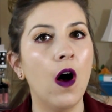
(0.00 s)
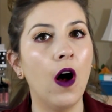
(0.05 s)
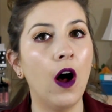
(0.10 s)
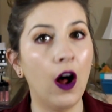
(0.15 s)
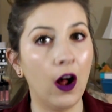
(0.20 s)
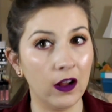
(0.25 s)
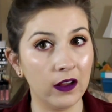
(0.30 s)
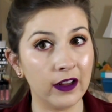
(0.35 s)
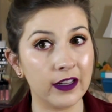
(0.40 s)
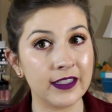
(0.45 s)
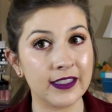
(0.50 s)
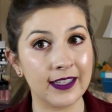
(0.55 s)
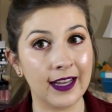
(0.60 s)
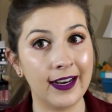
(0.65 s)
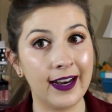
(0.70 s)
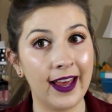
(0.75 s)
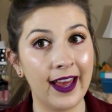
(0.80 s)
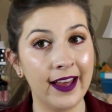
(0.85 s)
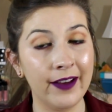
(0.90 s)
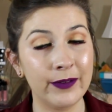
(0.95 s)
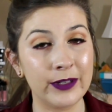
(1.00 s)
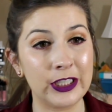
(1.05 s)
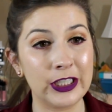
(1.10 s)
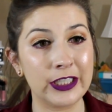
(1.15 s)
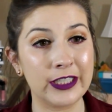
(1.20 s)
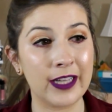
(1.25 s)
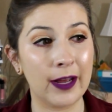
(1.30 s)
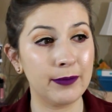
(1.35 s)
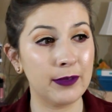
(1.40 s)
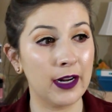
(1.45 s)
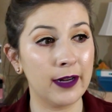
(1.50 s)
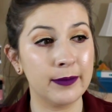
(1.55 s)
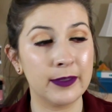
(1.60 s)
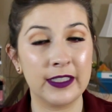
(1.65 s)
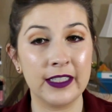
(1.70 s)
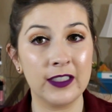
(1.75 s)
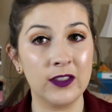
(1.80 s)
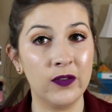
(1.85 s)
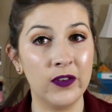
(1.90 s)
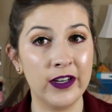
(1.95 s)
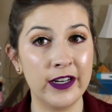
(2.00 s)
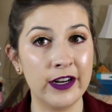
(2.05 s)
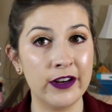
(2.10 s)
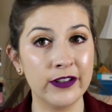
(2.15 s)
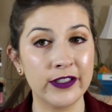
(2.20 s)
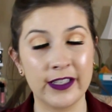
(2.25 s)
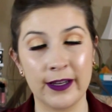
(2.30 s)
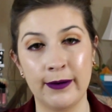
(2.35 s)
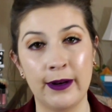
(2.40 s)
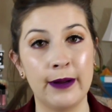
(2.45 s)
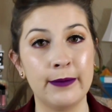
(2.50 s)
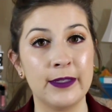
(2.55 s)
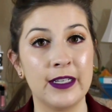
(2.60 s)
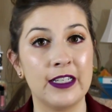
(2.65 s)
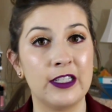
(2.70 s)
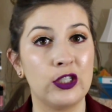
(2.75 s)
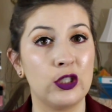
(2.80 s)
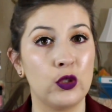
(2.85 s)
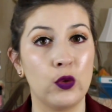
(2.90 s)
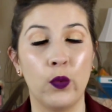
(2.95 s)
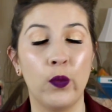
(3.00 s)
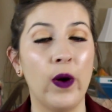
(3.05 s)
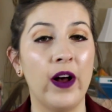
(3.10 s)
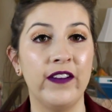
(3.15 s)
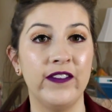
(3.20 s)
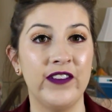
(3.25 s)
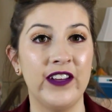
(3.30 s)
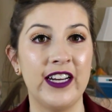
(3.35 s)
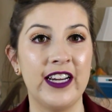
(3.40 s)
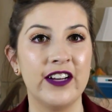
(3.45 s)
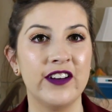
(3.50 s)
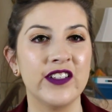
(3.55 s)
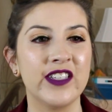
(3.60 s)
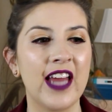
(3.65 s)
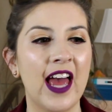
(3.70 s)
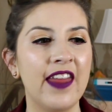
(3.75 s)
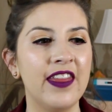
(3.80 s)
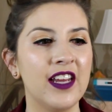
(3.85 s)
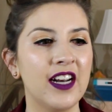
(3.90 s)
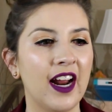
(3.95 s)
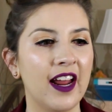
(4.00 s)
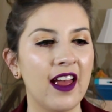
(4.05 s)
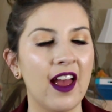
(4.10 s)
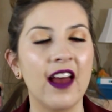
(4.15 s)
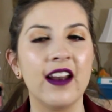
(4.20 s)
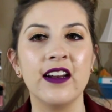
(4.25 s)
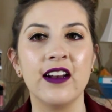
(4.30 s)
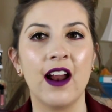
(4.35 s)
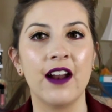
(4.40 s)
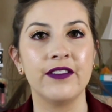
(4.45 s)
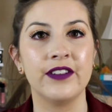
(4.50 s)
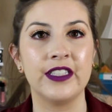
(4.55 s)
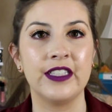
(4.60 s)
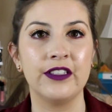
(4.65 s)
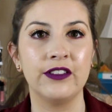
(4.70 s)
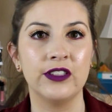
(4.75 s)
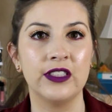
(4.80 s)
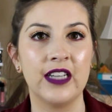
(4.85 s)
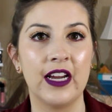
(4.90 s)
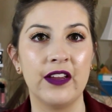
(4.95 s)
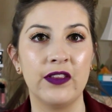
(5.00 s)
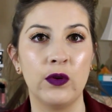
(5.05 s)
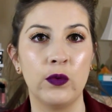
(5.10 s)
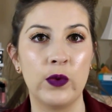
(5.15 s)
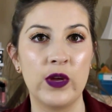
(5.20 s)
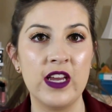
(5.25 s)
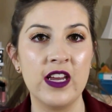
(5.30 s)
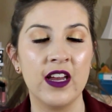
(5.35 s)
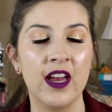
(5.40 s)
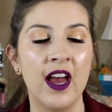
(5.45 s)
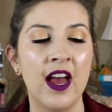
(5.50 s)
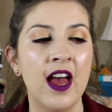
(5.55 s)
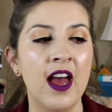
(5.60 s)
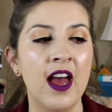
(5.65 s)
all on Sunday, which is sometimes 6 videos, sometimes it's 12 videos, and then I edit every single day of the week.